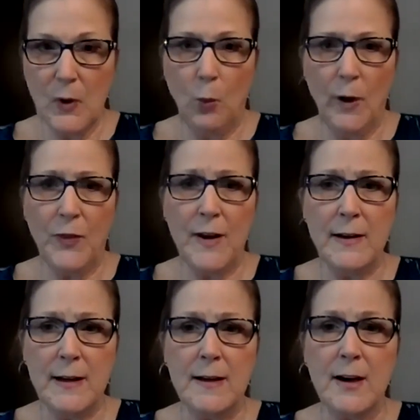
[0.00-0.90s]
What they
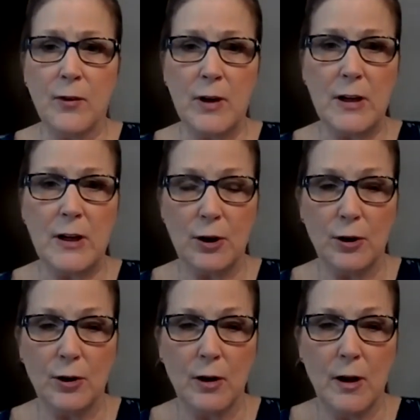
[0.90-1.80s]
need every
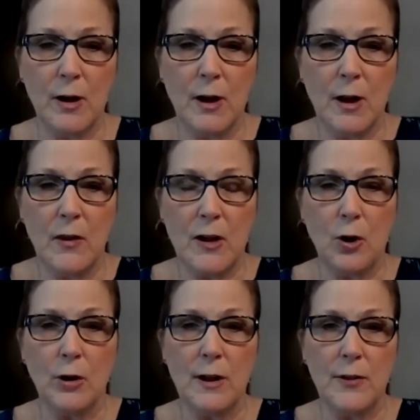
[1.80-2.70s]
year, the
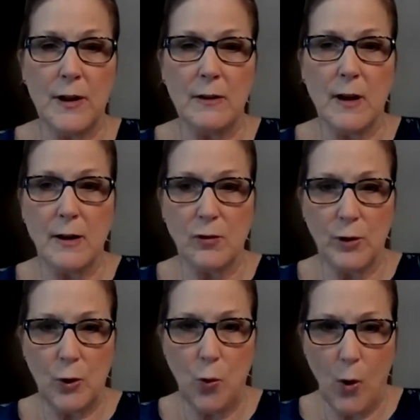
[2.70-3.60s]
only thing that is
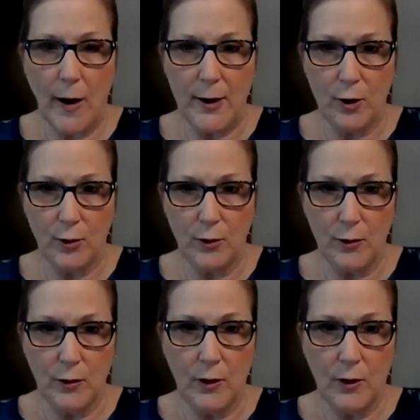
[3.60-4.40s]
required